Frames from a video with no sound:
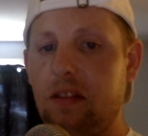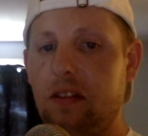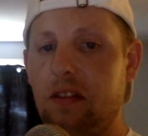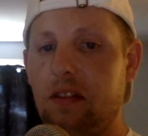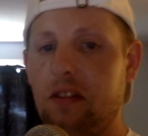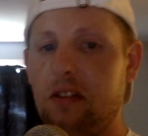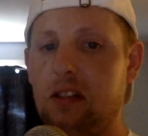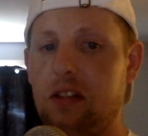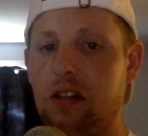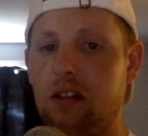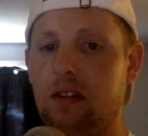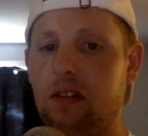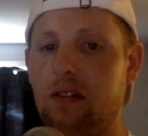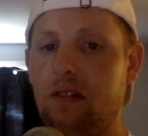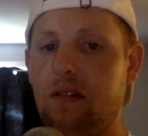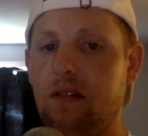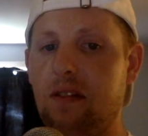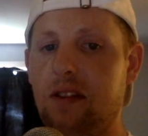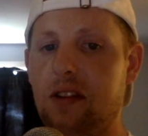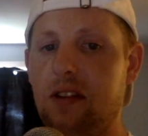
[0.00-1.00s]
There's a
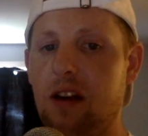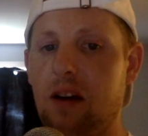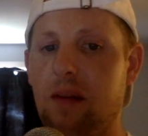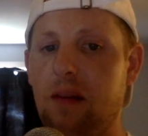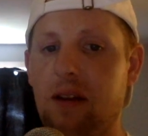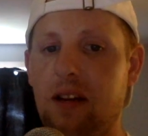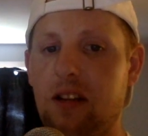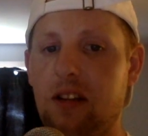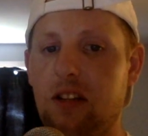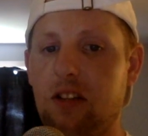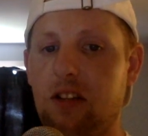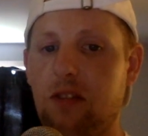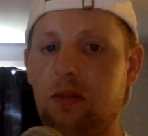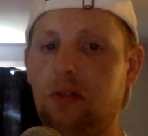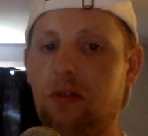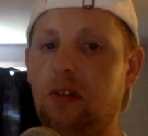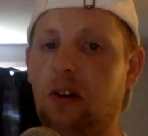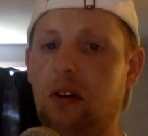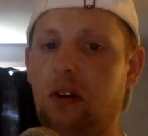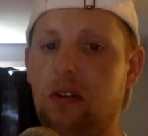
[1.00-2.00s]
dumbass
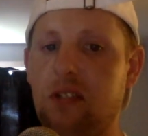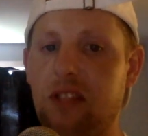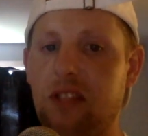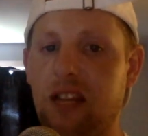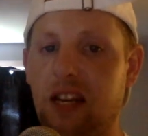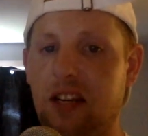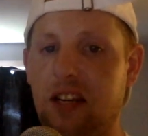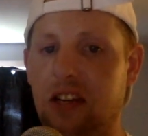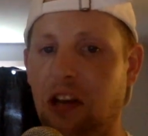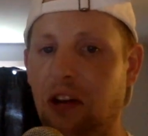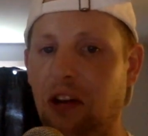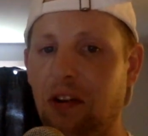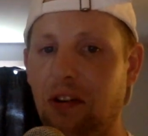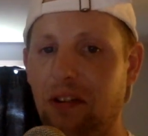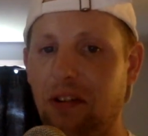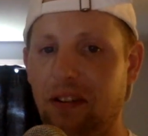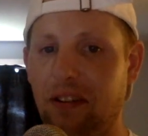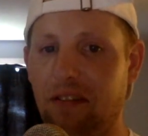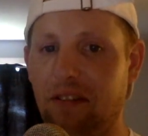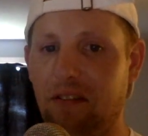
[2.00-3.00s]
Trudeau statue
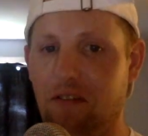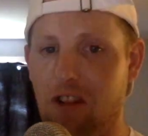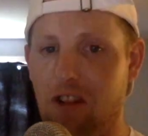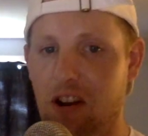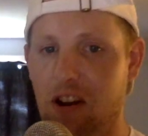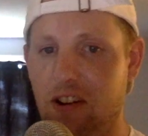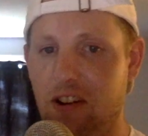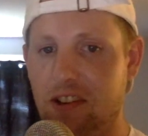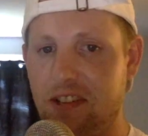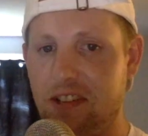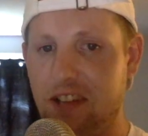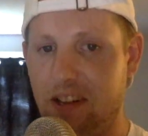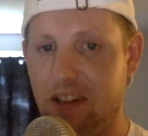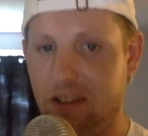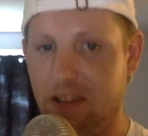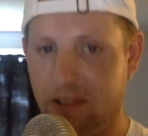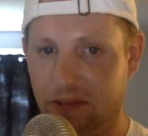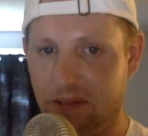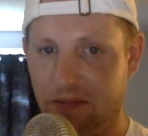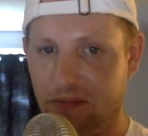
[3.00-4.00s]
in Vaughan,
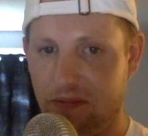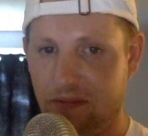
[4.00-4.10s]
Ontario